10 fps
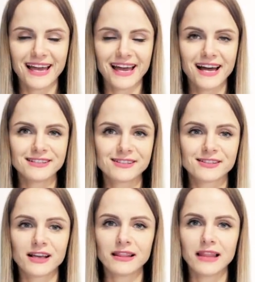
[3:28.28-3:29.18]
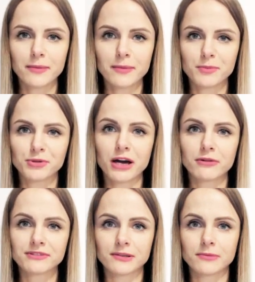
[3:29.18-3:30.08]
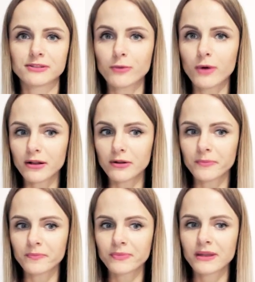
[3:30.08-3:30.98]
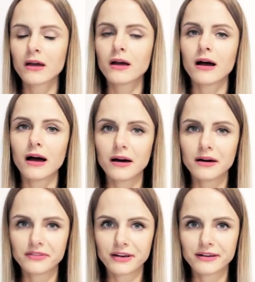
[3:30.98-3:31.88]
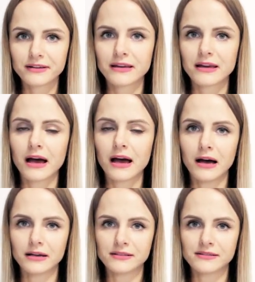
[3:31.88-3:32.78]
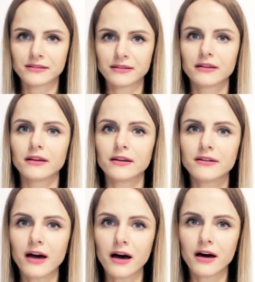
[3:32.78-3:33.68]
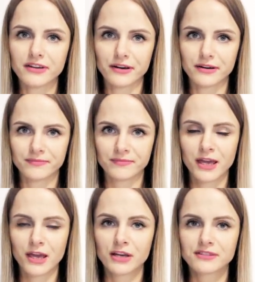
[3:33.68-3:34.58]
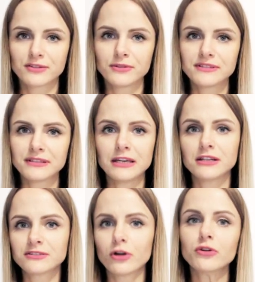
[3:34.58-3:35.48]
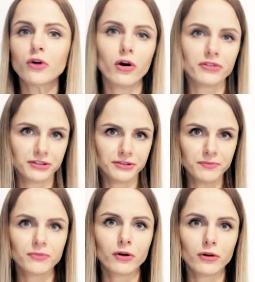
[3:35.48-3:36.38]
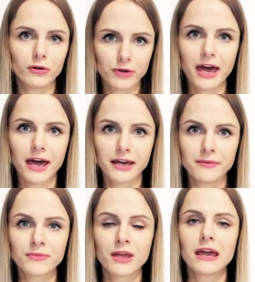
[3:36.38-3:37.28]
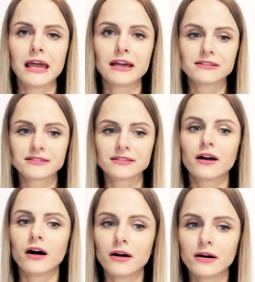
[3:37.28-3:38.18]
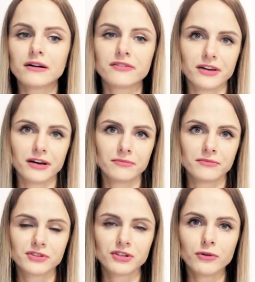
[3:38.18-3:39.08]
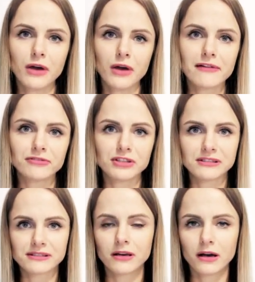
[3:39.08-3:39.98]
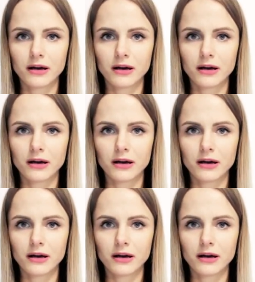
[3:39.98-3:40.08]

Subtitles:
And let me pronounce them as well. Other and another. So you see, it's not other, okay? It's other. So you have this